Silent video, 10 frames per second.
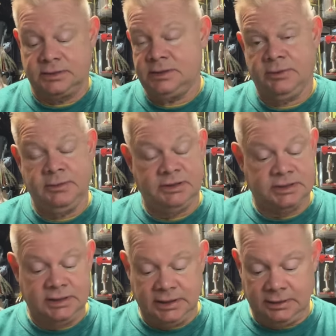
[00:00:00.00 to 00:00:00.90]
That's pretty much
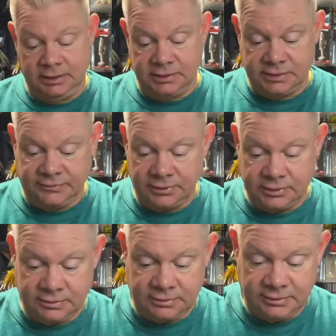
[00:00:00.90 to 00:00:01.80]
it nowadays as far
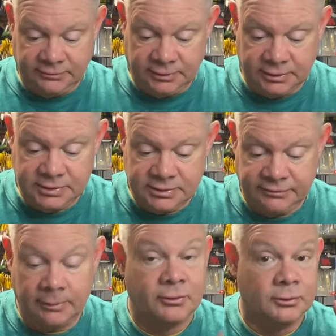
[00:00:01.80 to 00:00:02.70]
as
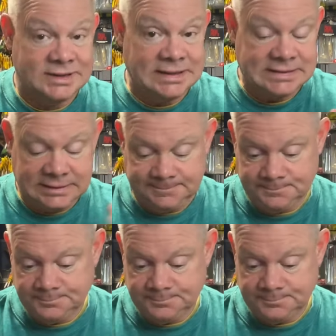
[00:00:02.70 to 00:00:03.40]
if I'm throwing tungsten.